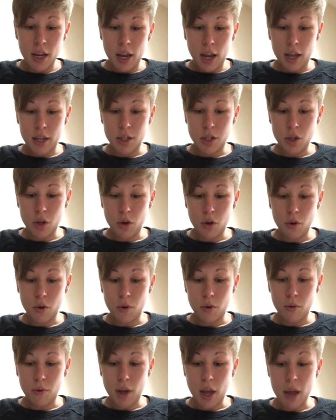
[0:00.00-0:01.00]
And
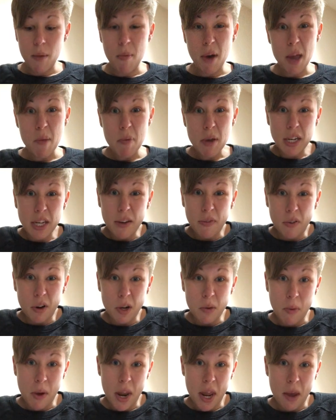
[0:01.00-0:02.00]
so it might be different
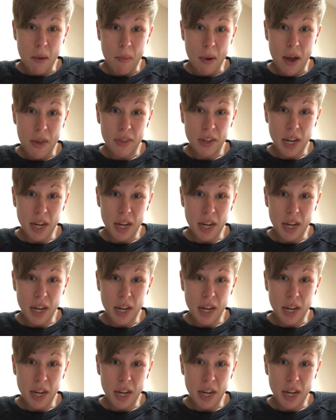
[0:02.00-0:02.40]
depending upon